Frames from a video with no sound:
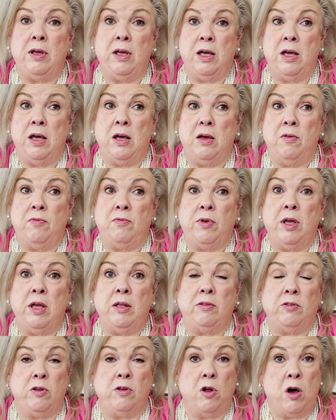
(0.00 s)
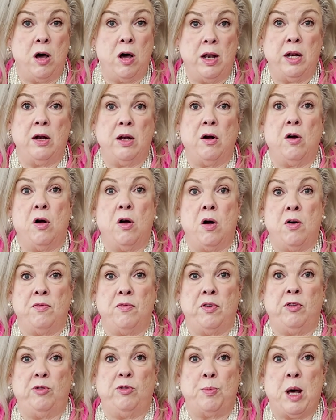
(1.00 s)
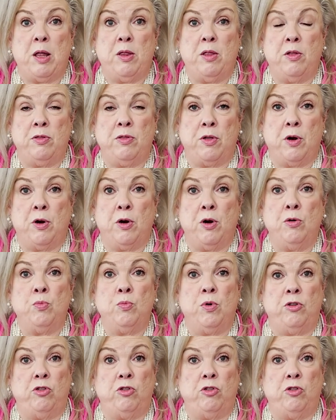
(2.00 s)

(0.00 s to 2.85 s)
if it's not in our office by the 3rd,